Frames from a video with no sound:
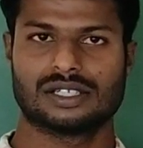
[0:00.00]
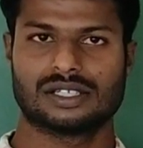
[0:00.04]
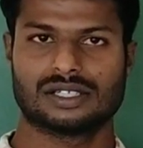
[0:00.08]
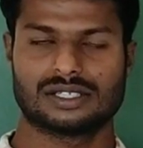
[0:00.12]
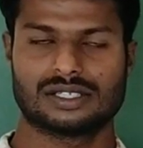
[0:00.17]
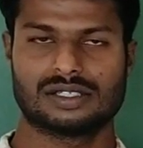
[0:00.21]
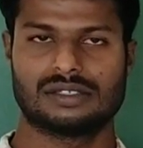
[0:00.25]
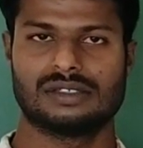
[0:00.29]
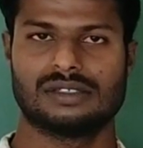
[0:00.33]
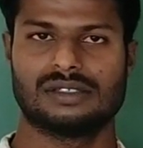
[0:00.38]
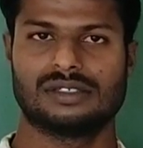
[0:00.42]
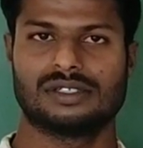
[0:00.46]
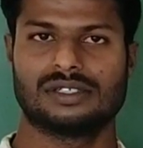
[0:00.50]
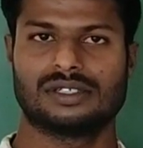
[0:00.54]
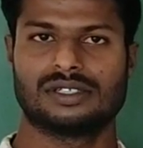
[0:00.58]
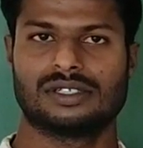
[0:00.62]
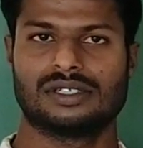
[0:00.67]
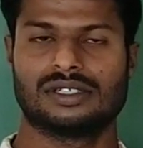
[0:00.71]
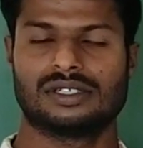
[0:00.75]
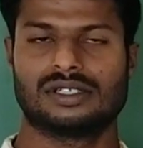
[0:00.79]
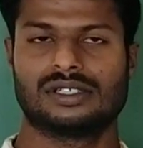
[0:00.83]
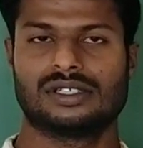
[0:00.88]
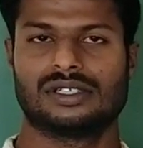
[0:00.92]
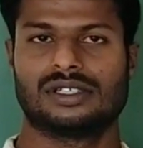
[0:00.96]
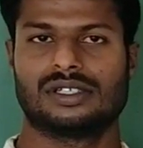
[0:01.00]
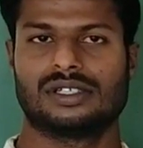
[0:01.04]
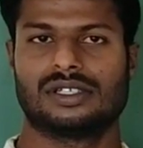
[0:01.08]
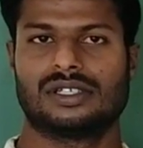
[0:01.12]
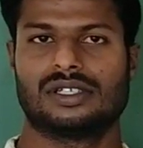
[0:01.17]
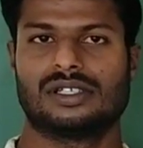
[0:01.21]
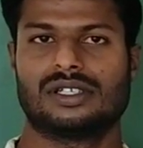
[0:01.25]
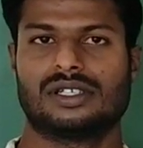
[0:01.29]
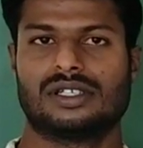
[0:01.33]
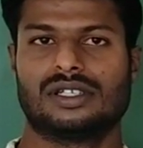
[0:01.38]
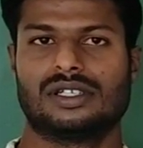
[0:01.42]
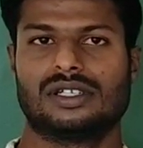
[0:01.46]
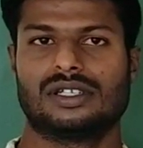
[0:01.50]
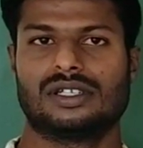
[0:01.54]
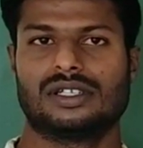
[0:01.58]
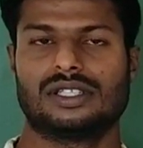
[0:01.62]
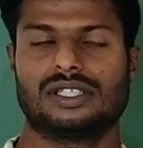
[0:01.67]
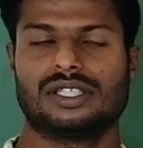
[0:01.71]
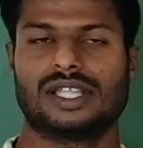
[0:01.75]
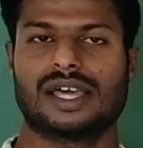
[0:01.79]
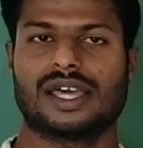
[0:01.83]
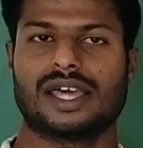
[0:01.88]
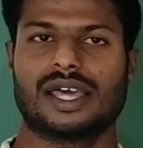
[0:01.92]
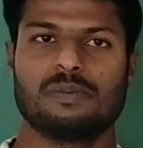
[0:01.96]
So,
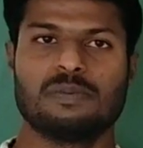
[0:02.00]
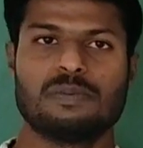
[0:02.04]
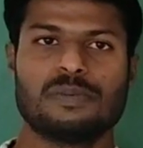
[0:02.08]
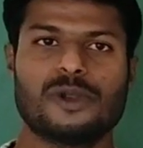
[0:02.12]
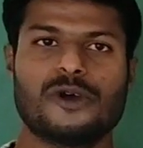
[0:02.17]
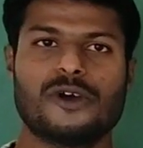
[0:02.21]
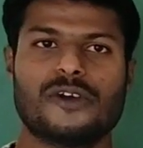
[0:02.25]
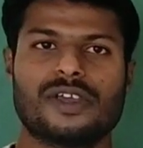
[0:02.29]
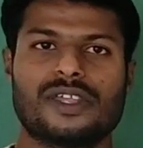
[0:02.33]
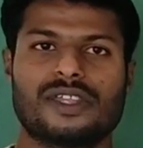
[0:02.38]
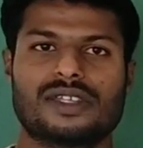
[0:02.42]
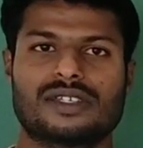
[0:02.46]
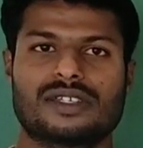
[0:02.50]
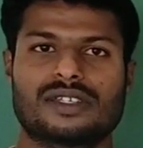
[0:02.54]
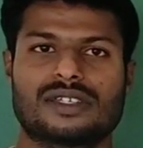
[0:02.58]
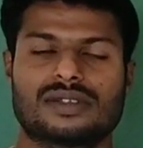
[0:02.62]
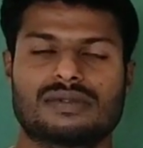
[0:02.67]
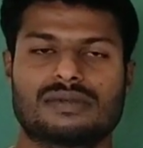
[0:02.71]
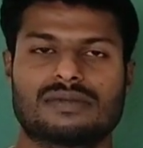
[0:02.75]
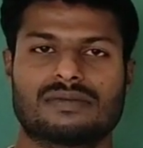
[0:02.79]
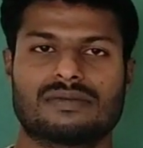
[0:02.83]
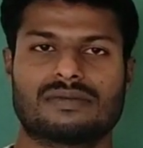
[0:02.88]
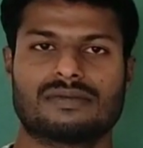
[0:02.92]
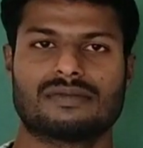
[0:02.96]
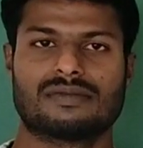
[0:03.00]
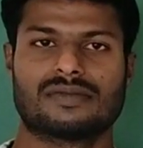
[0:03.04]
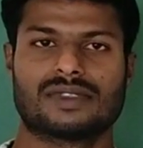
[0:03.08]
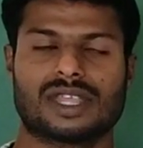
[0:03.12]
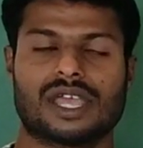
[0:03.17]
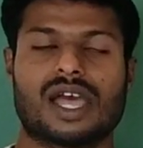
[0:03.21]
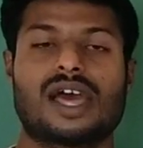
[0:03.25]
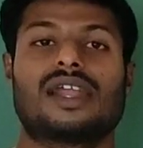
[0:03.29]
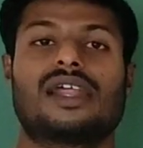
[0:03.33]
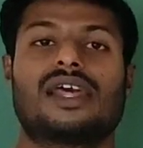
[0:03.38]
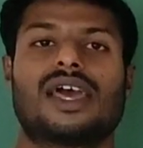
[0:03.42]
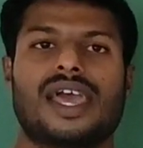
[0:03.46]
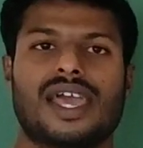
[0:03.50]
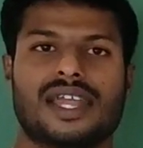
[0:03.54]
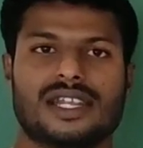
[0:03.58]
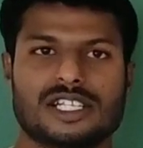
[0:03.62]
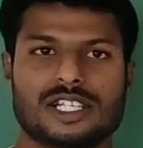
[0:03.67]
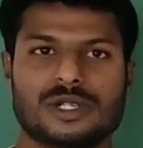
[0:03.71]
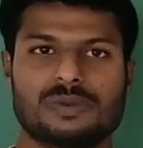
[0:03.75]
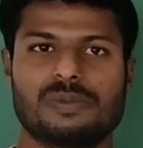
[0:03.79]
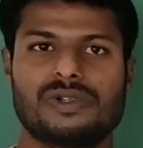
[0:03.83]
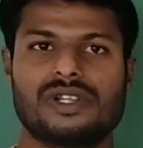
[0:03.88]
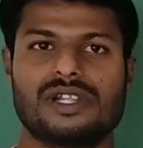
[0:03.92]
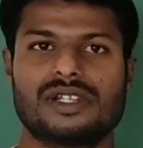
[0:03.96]
the employers or
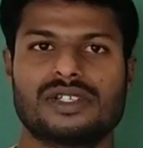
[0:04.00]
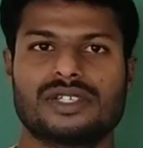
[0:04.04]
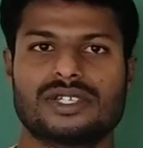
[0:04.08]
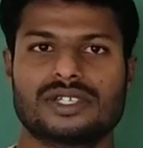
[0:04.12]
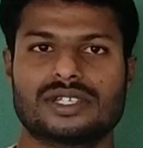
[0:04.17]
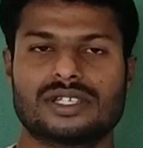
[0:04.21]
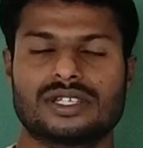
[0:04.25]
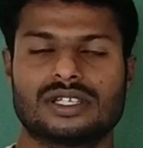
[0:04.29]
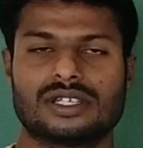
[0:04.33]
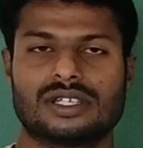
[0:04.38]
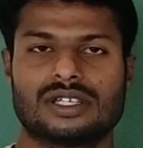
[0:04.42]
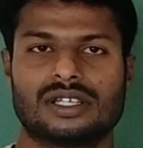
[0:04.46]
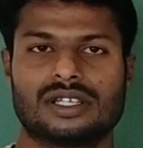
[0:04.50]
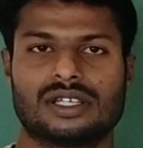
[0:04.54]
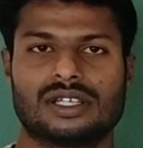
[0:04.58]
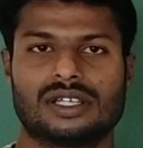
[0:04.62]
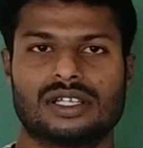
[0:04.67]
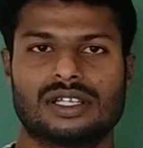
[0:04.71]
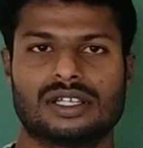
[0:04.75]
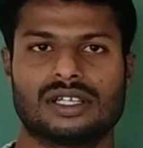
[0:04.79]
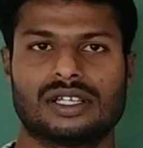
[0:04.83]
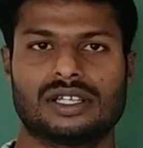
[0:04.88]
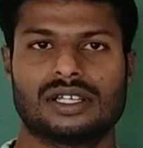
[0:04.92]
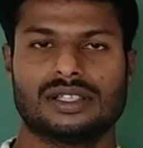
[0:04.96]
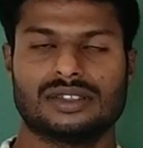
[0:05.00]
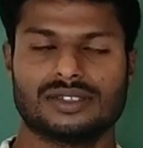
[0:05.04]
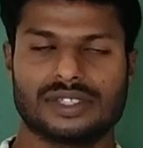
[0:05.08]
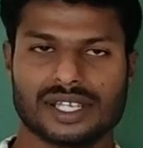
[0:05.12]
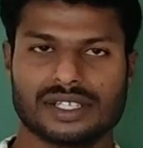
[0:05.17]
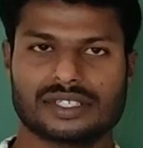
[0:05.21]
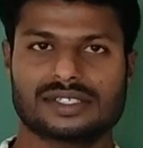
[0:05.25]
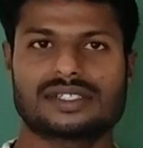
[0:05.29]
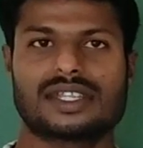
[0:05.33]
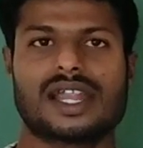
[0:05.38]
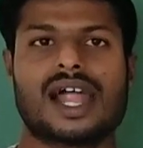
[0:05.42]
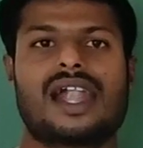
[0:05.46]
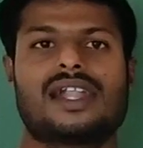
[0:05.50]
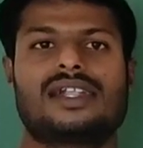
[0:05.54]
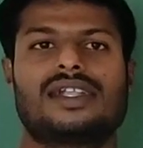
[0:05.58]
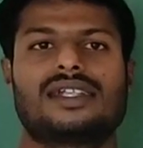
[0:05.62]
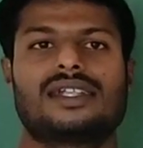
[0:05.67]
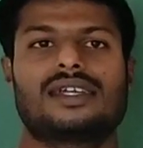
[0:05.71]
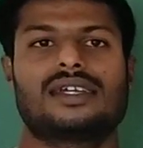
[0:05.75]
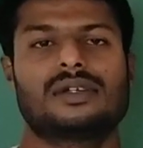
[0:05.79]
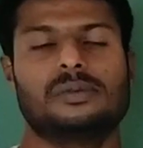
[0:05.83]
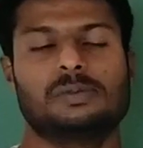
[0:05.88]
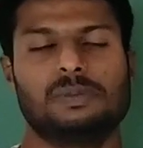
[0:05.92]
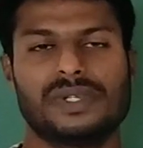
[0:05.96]
entrepreneurs, they start
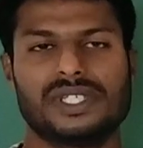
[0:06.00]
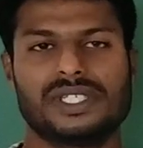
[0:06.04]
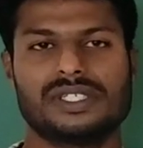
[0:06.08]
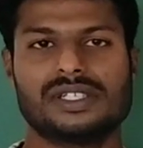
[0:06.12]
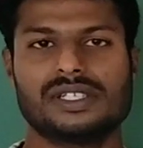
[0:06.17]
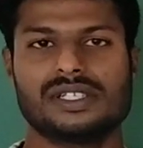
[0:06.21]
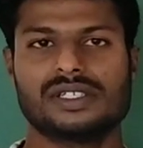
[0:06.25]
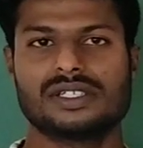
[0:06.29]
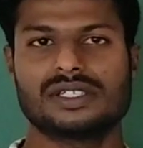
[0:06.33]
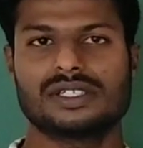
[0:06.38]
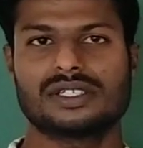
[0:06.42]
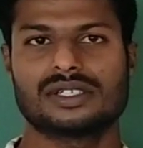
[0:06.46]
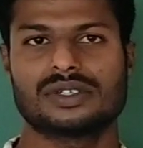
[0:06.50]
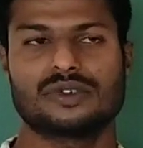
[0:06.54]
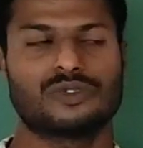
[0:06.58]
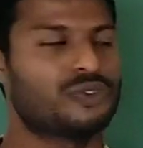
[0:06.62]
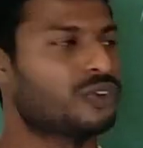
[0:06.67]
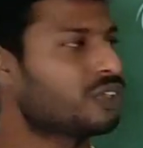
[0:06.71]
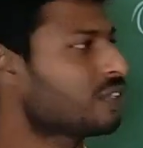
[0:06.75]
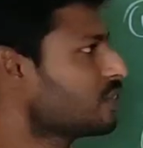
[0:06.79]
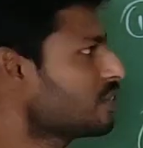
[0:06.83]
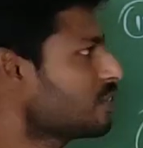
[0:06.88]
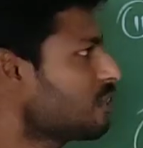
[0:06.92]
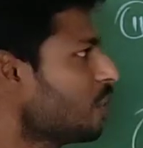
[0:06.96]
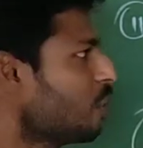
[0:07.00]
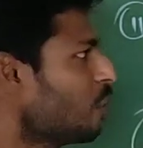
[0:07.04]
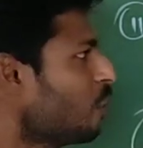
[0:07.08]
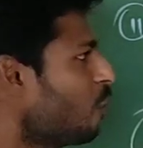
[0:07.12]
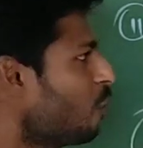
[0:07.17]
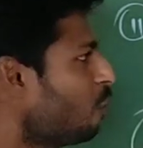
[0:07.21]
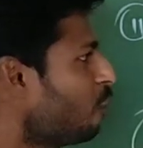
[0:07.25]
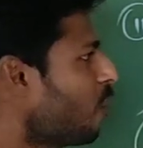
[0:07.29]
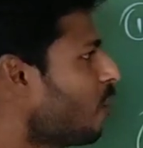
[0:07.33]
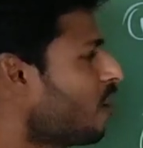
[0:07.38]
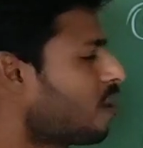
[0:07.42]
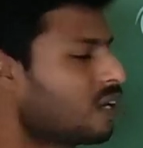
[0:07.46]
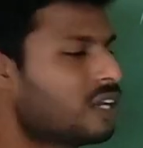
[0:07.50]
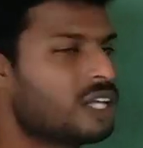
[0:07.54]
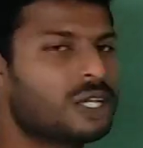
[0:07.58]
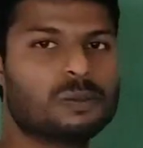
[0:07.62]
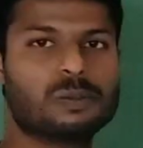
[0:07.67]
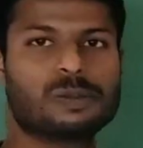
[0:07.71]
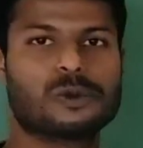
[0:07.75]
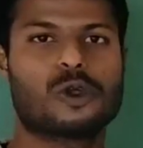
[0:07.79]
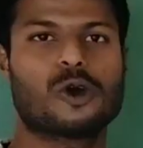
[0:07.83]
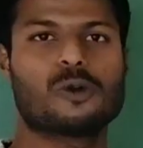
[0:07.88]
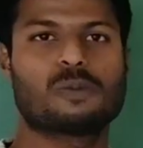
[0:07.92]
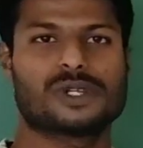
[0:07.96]
business for the sake of
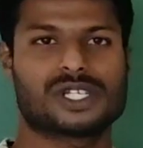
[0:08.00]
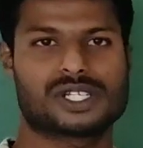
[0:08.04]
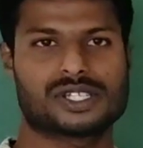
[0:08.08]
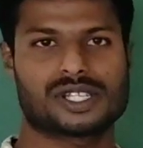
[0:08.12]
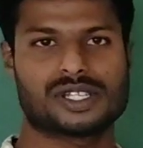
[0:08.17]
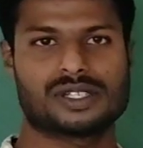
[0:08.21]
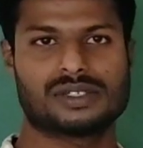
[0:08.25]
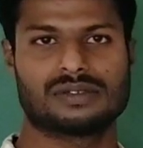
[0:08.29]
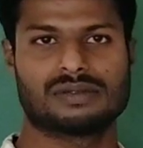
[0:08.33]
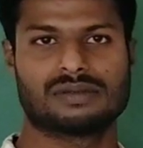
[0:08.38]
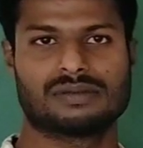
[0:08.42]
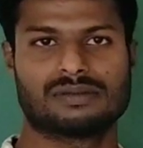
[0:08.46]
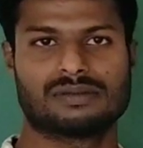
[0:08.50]
earning profit.